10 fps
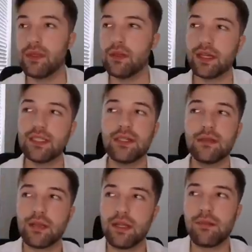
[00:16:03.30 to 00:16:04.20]
you guys can
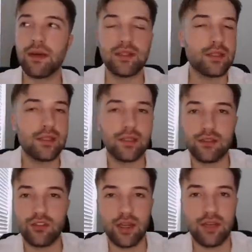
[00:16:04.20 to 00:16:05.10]
complain about
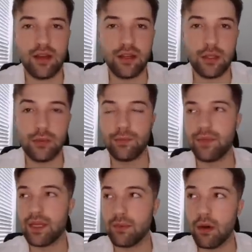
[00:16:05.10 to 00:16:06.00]
the trade value.
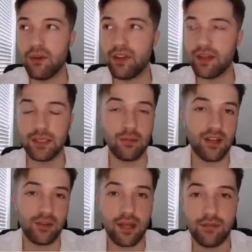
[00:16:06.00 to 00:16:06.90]
It won't affect this
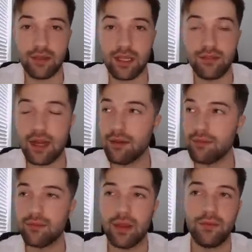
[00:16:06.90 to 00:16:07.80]
mock draft.
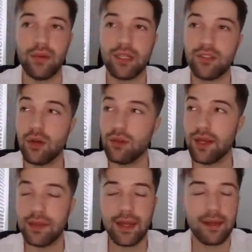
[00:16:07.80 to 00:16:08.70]
If you guys don't
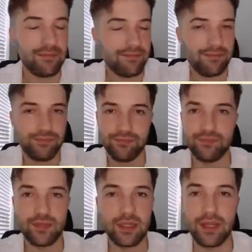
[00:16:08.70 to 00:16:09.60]
like that,
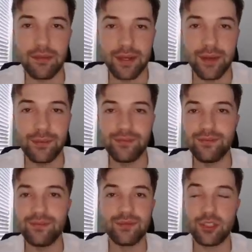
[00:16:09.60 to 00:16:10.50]
let me know.
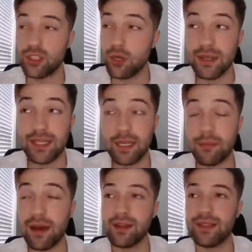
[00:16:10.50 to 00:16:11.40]
Just don't be a dick
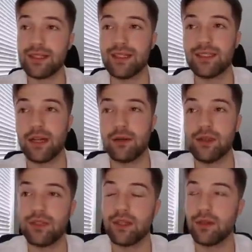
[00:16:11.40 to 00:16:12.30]
about it, because I would
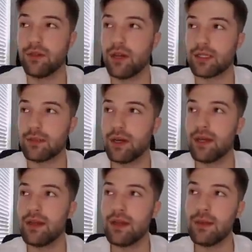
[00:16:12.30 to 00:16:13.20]
love to hear your thoughts.
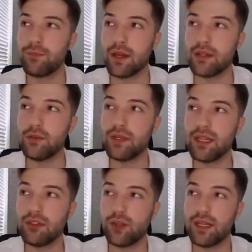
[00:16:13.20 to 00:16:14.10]
But I do
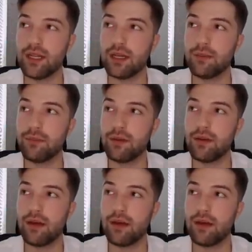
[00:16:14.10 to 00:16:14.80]
think trading up,